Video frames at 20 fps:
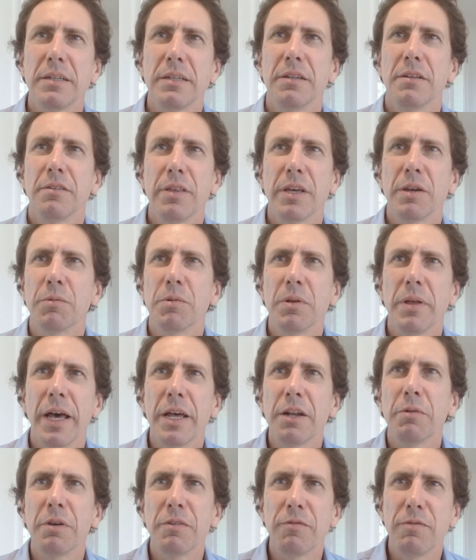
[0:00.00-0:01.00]
to think, well, how
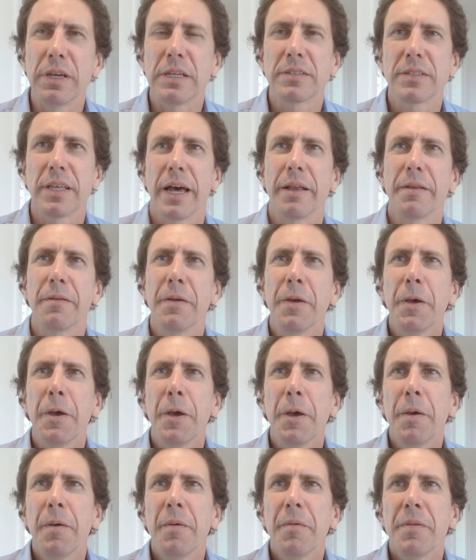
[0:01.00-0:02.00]
do we fix that?
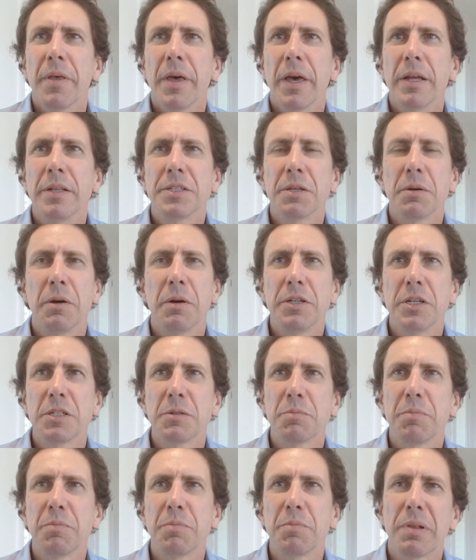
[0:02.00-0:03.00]
And so I just
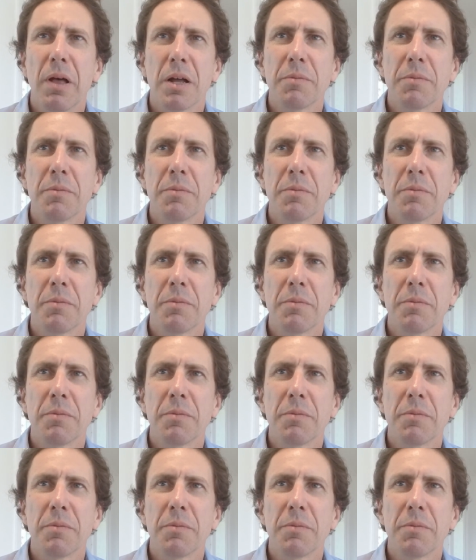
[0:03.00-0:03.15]
applied